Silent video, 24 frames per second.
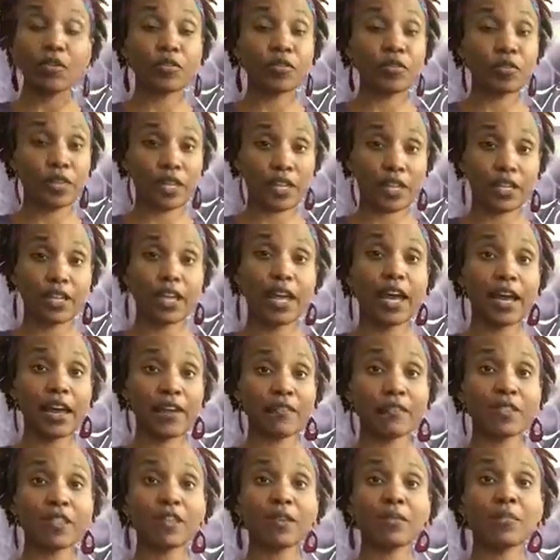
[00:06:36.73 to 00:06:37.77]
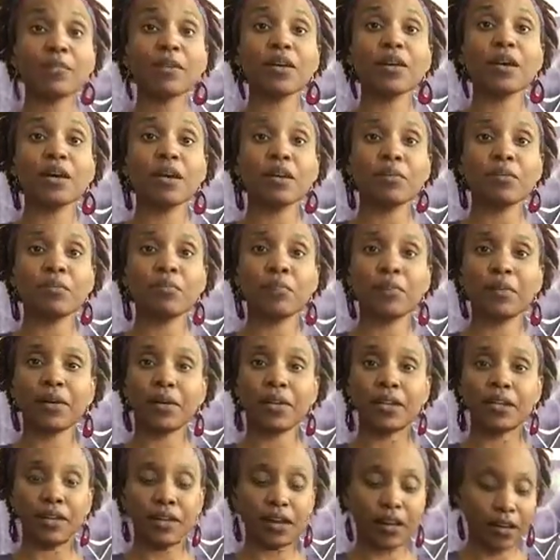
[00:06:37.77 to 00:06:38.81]
You can have them,
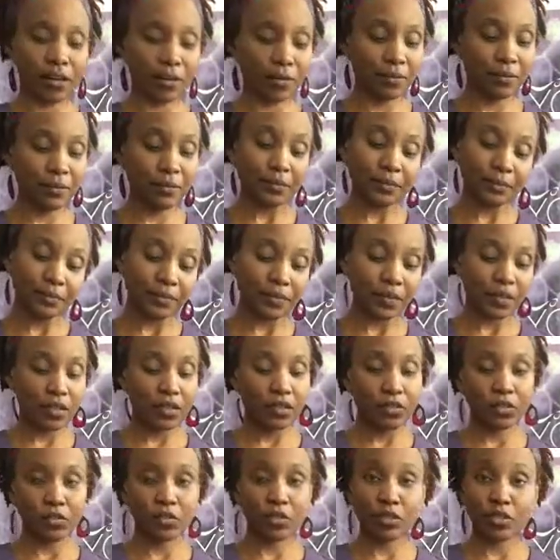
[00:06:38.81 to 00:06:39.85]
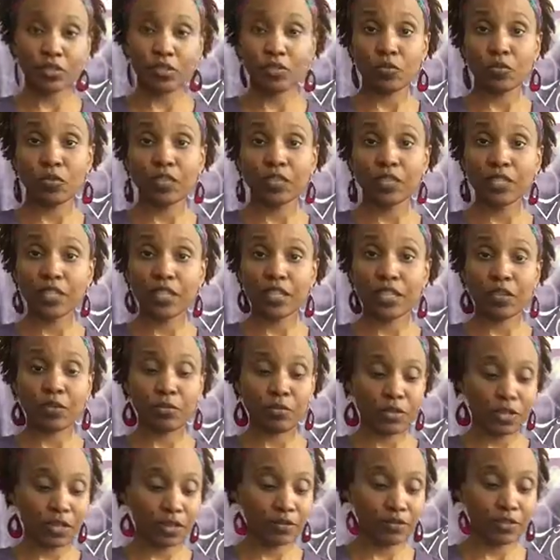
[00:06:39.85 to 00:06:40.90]
but you can do a tea or
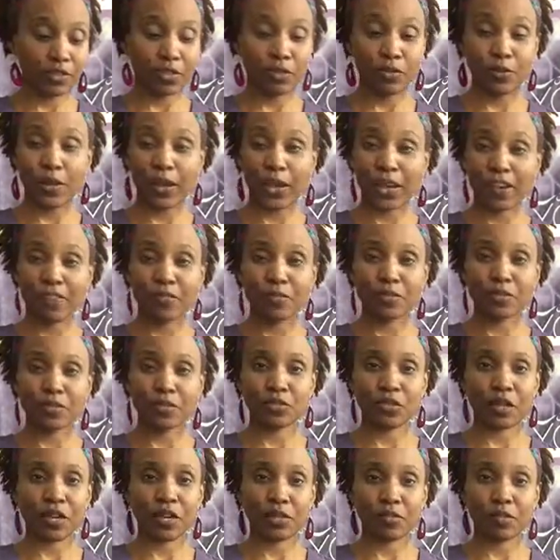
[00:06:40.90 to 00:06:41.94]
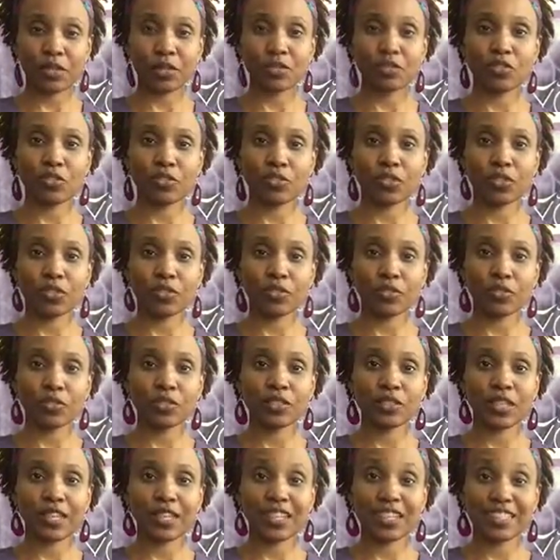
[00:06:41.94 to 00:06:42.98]
whatever you have, but try to make sure whatever you
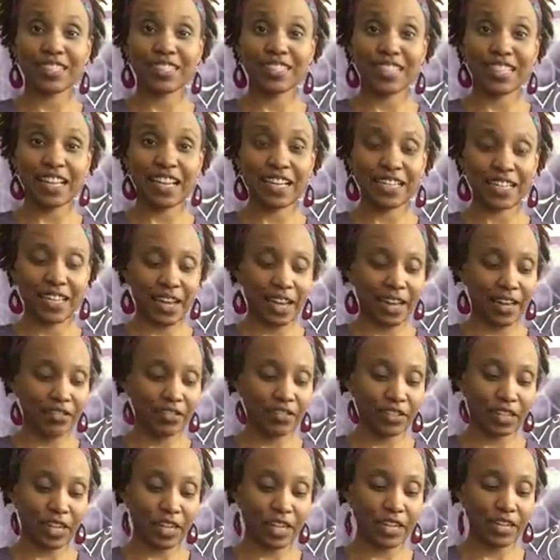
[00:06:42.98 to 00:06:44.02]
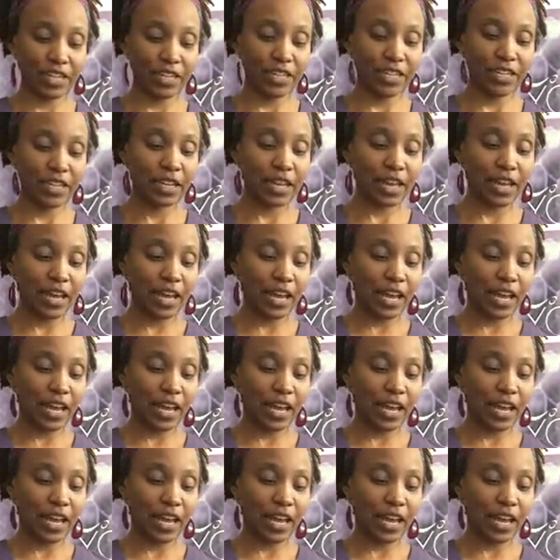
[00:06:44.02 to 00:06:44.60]
take is not caffeinated.